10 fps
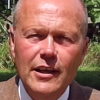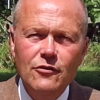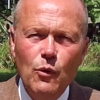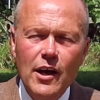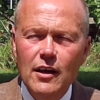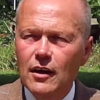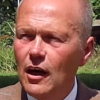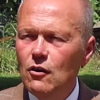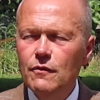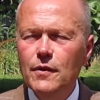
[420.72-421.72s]
is where,
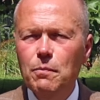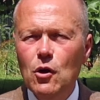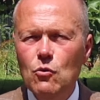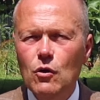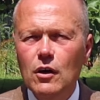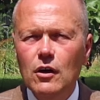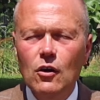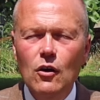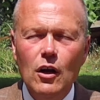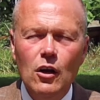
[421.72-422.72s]
out of the blue,
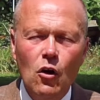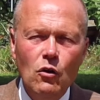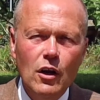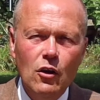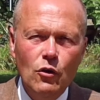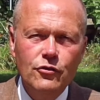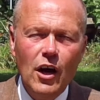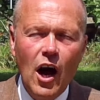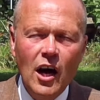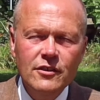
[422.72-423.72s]
her long lost
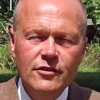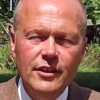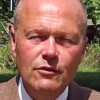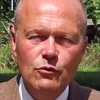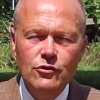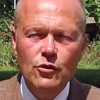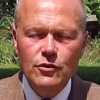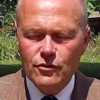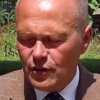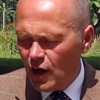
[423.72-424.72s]
auntie
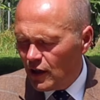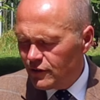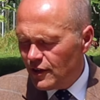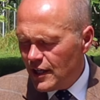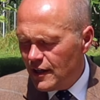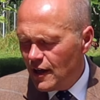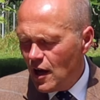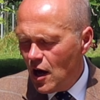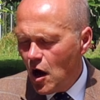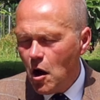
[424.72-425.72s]
returns. Auntie
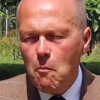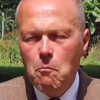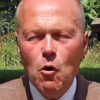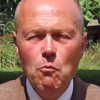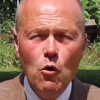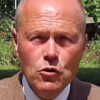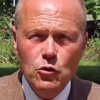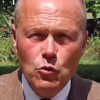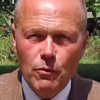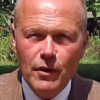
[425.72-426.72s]

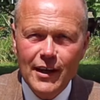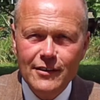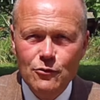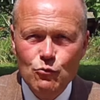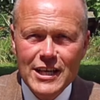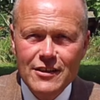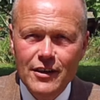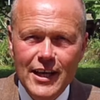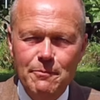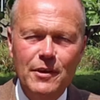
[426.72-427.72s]
Momoko. I had to read
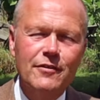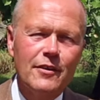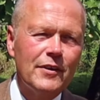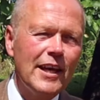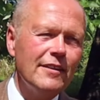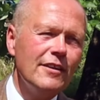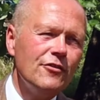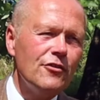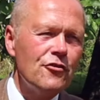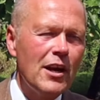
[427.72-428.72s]
her name because I forget
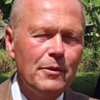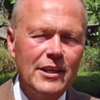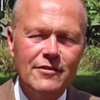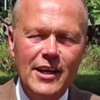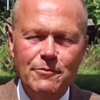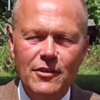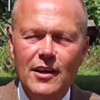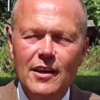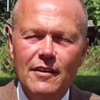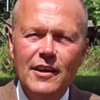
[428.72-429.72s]
these Japanese names.
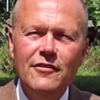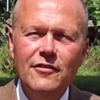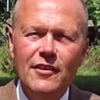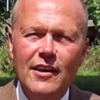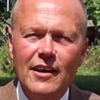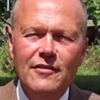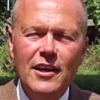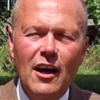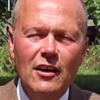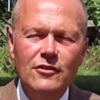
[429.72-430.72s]
This is
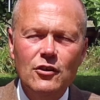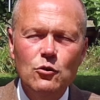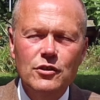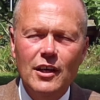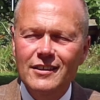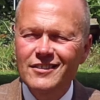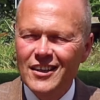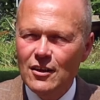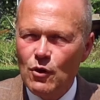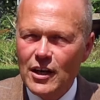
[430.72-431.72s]
the auntie who'd
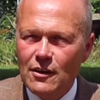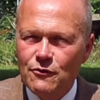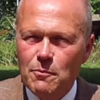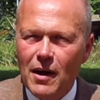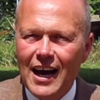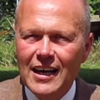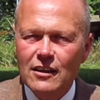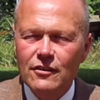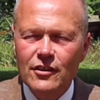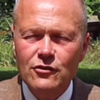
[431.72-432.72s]
done a runner from
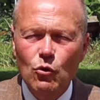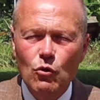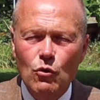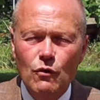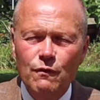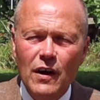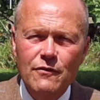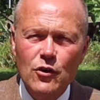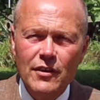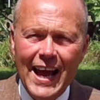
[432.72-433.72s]
Uncle Satoru
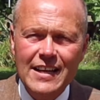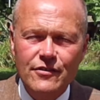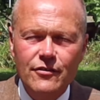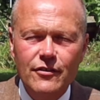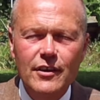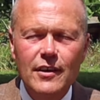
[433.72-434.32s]
five years hence.